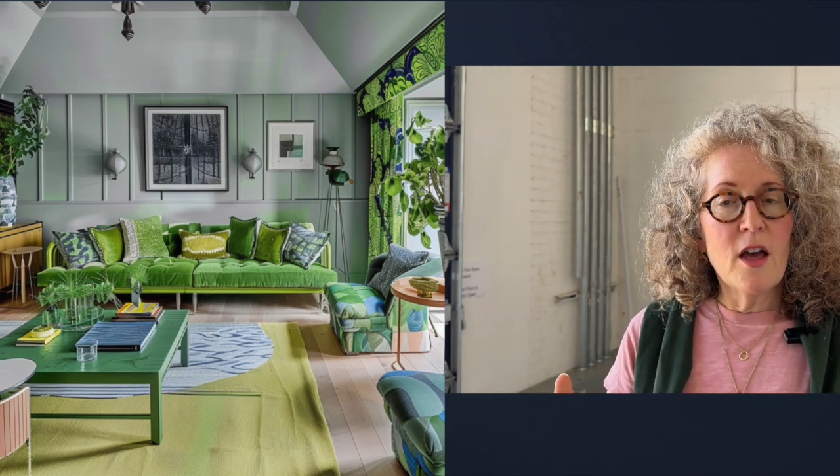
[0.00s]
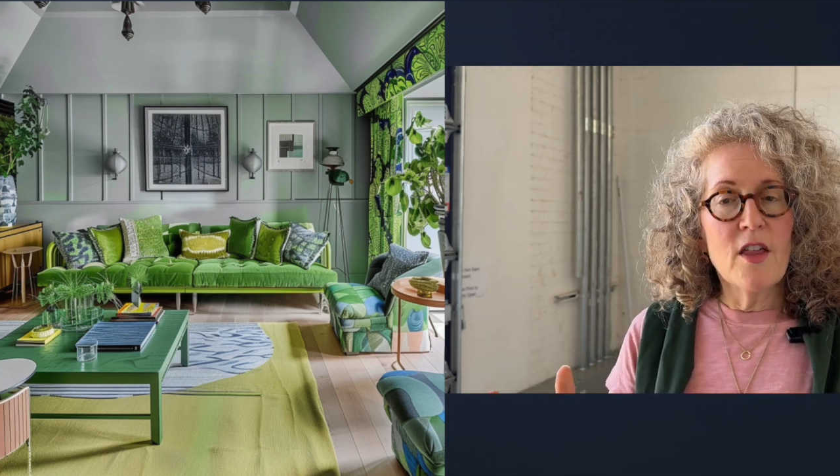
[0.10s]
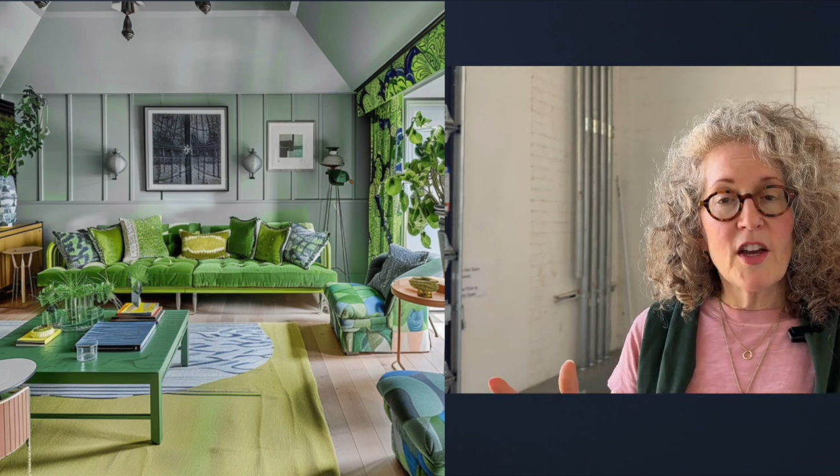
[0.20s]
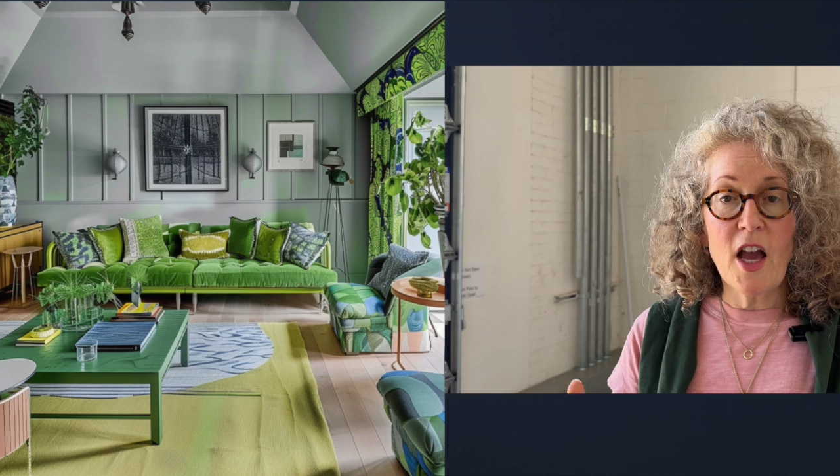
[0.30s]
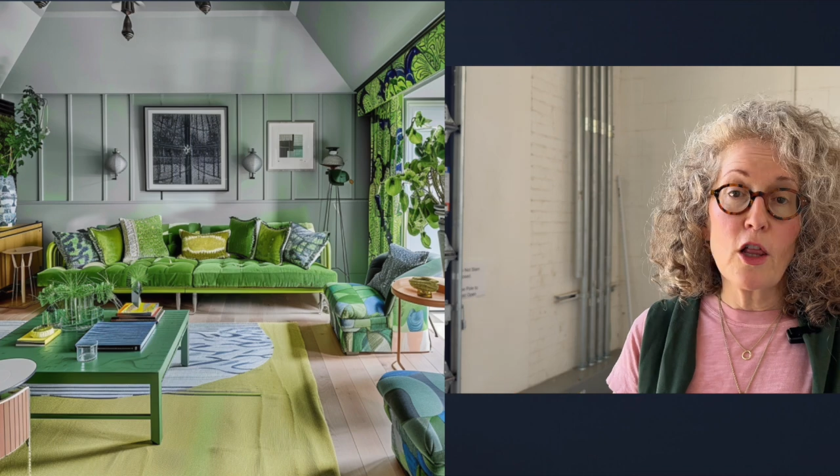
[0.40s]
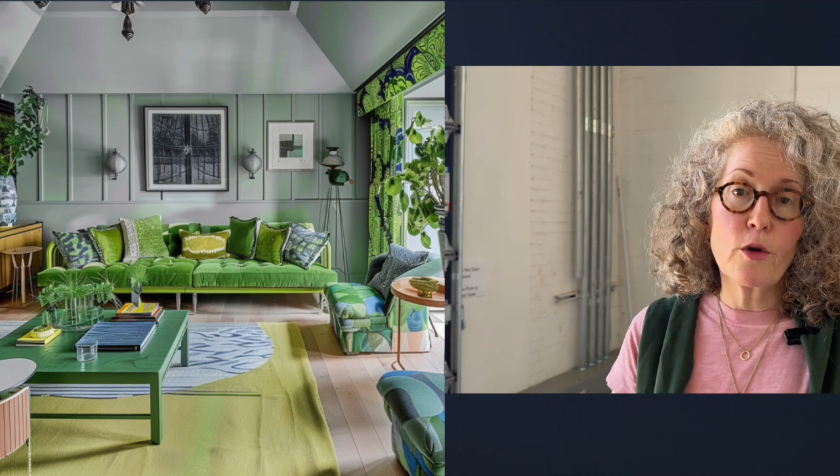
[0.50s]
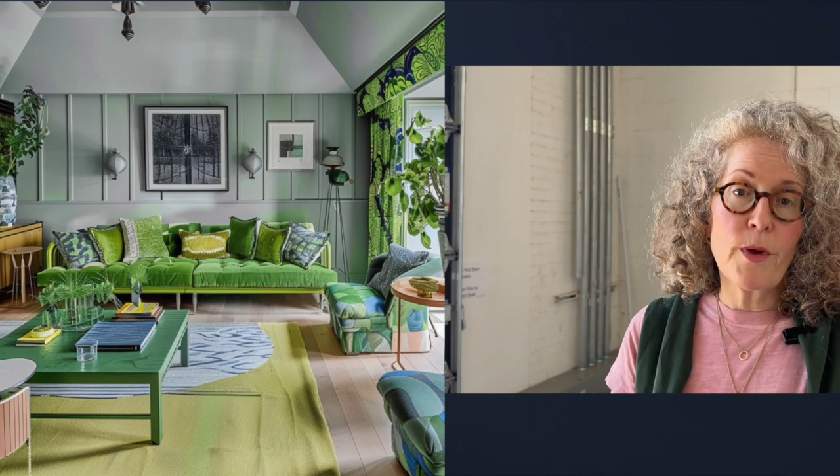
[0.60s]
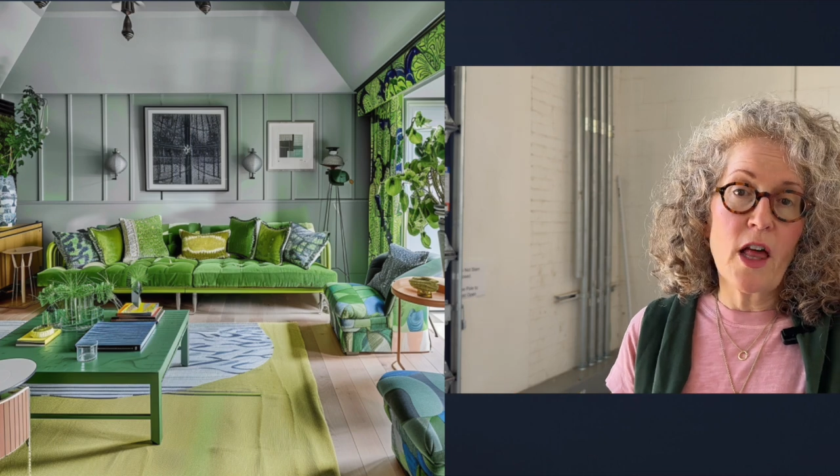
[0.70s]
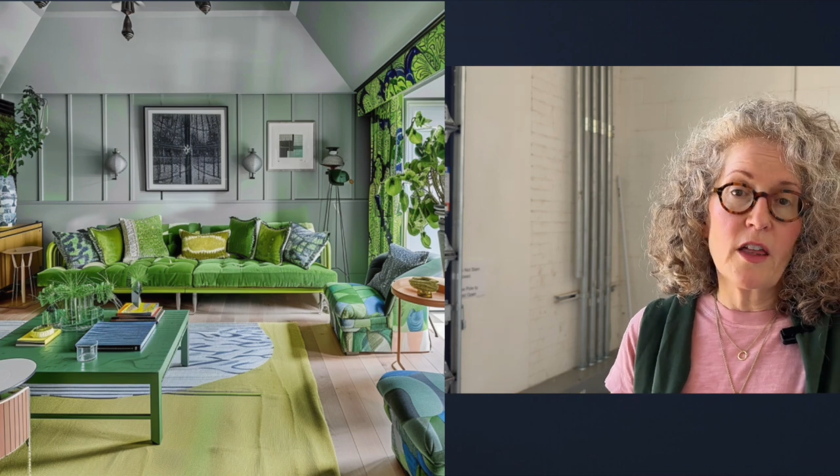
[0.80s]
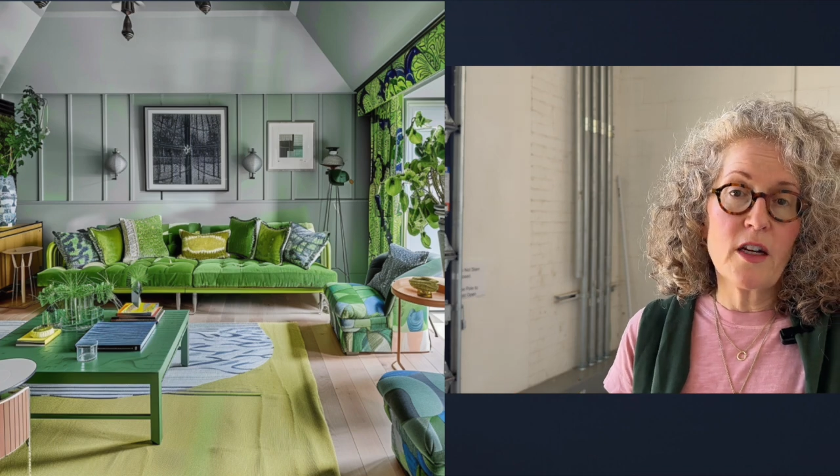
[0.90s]
the color
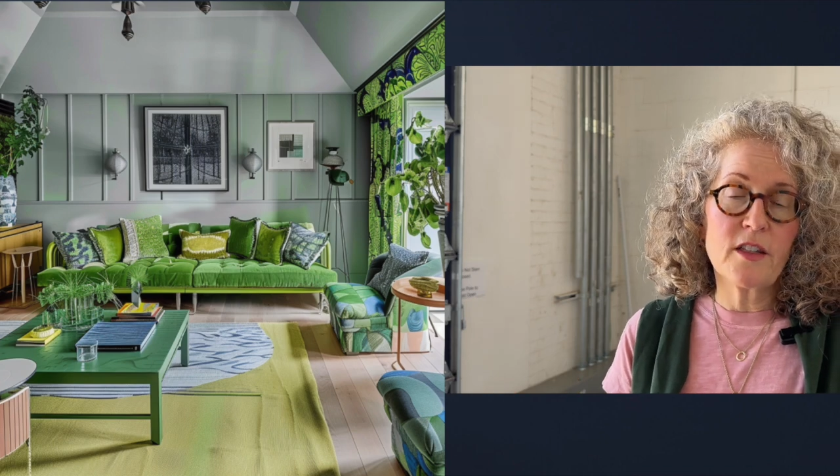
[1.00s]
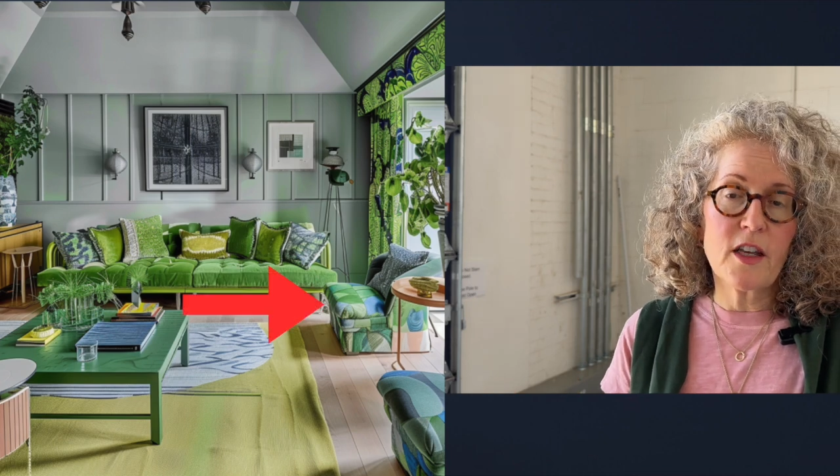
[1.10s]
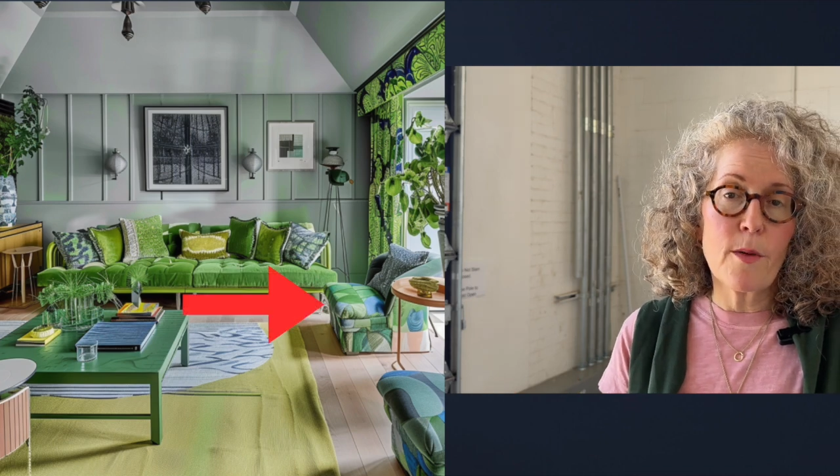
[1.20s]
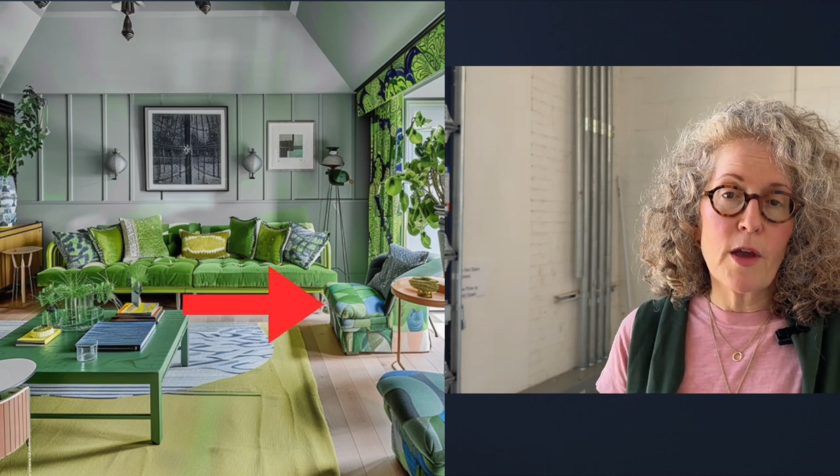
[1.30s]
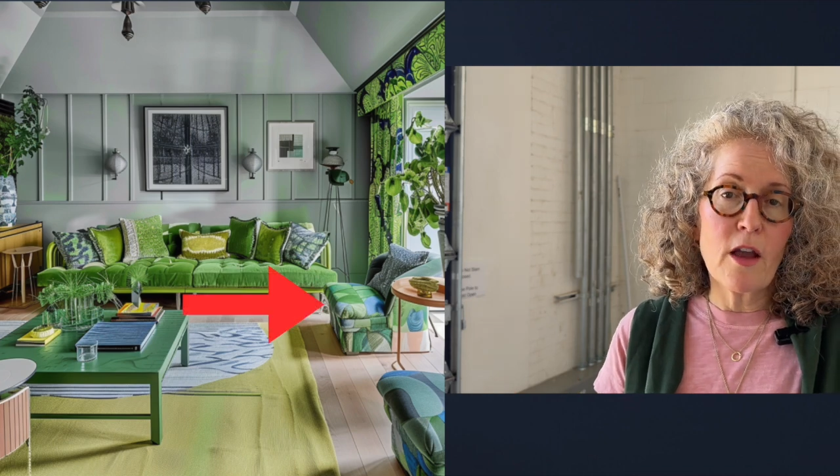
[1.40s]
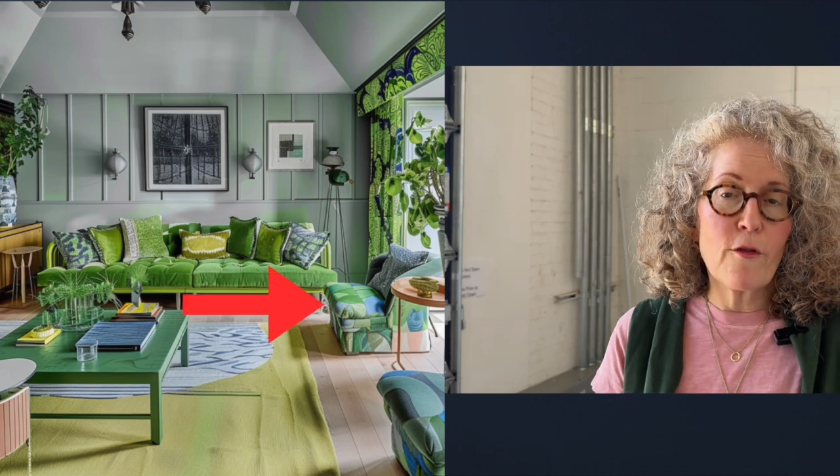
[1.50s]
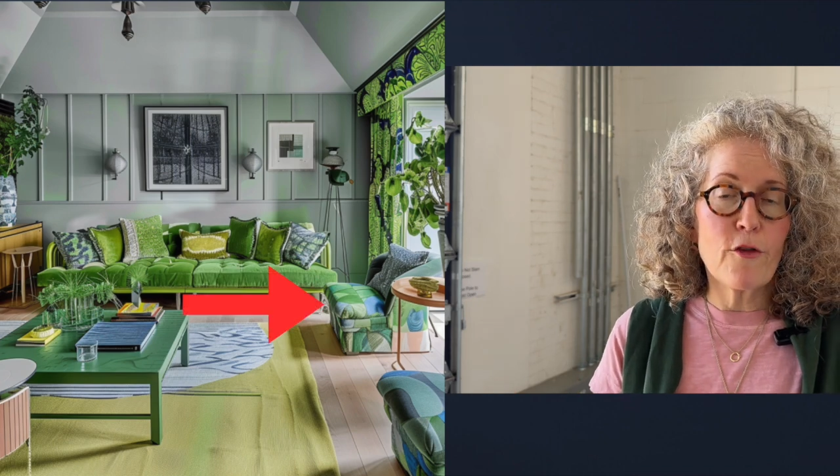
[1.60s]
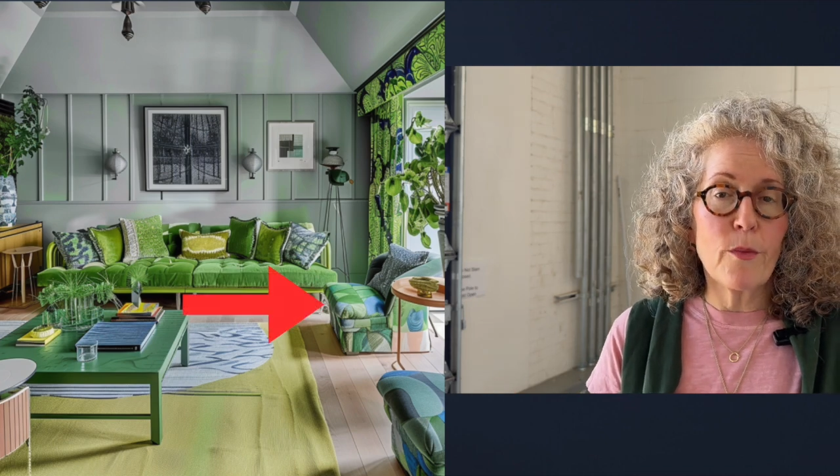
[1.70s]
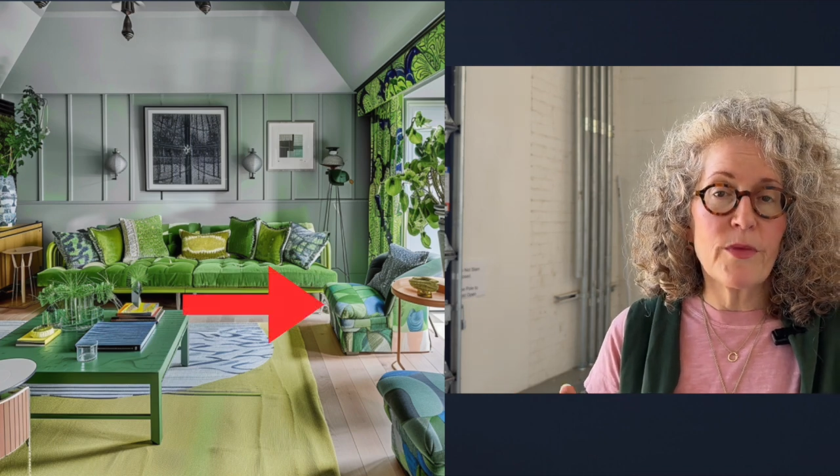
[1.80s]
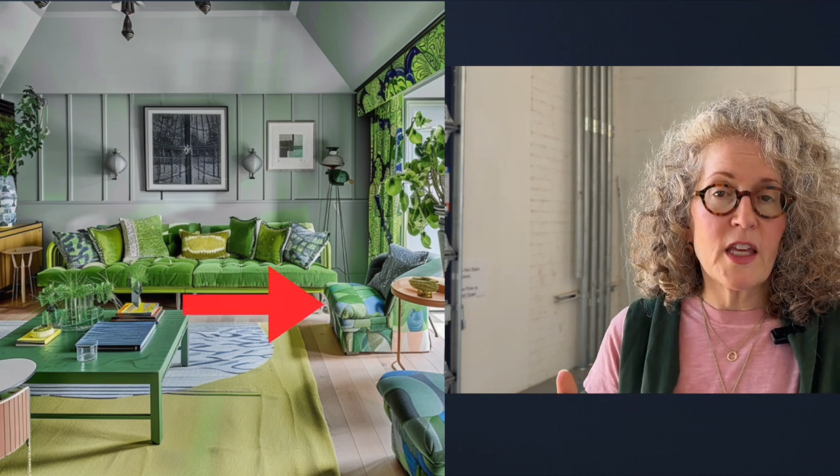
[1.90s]
palette is coming
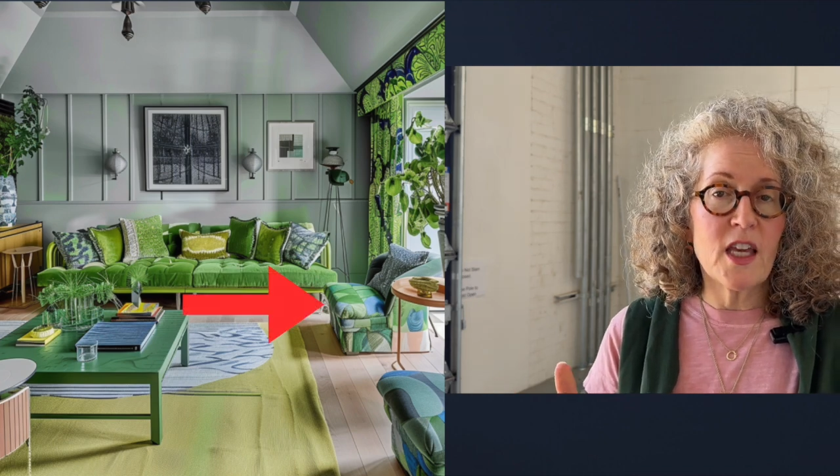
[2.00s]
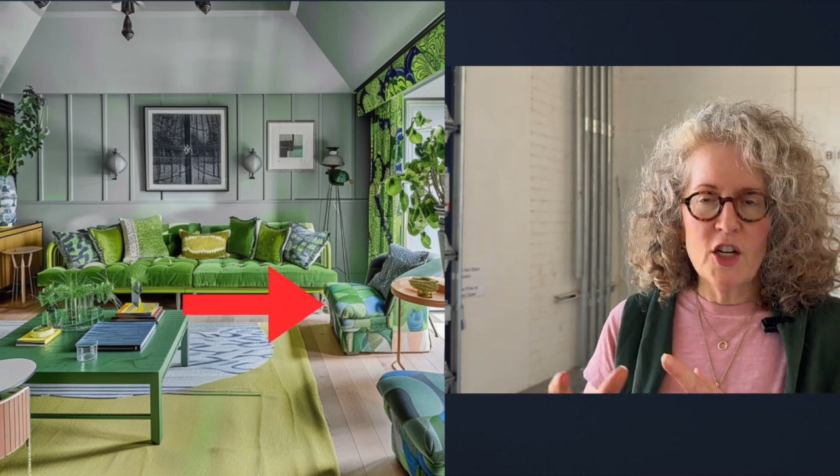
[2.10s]
from the